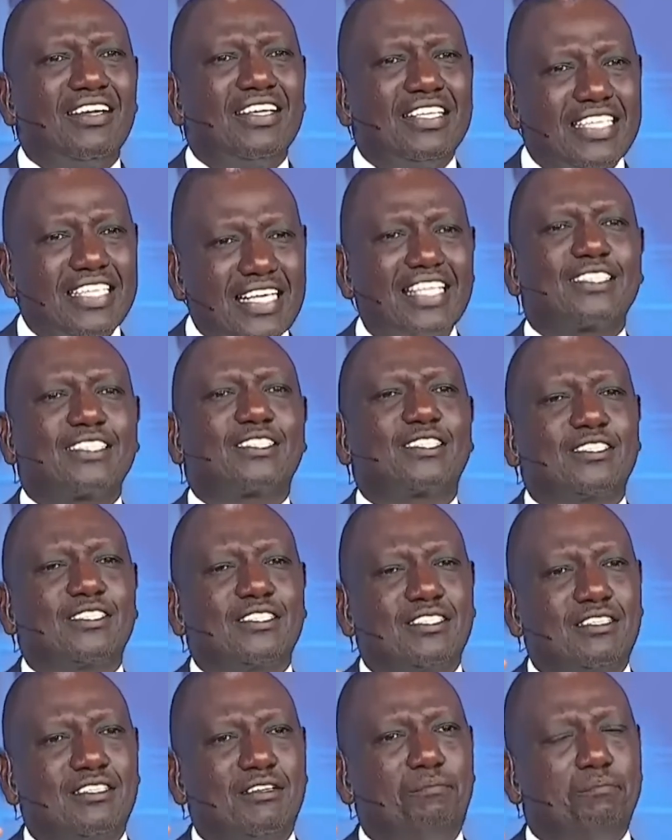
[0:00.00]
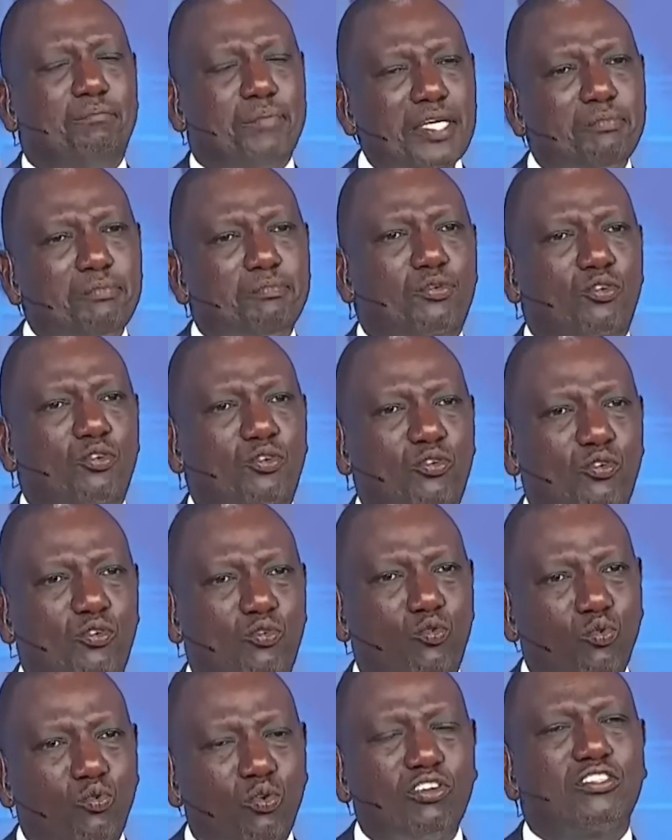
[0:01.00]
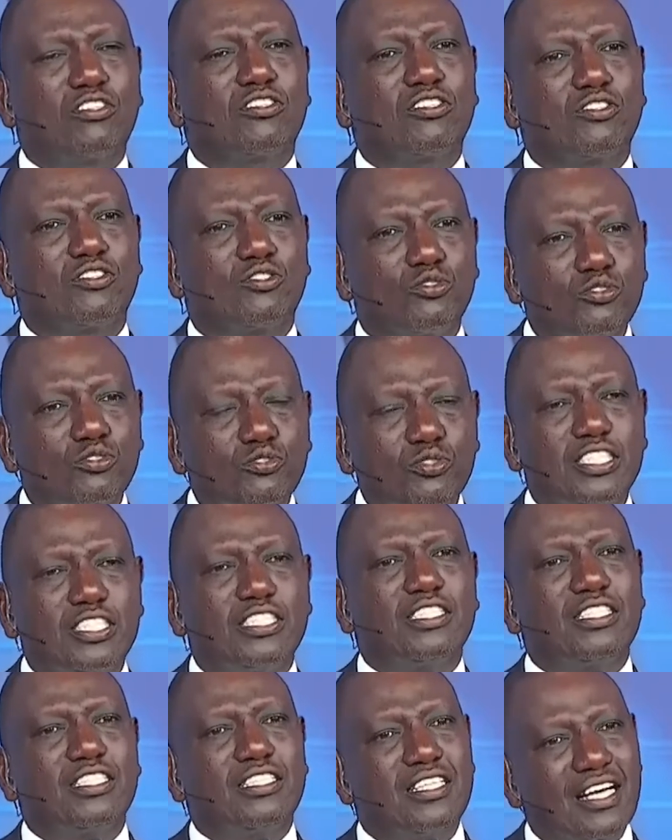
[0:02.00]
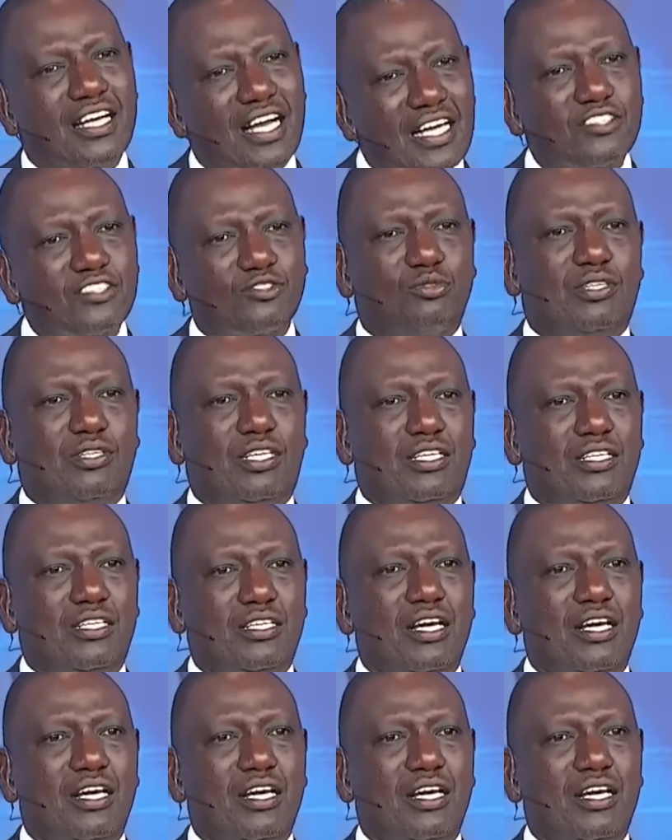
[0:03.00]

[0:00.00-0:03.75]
Yet, people want to treat it casually.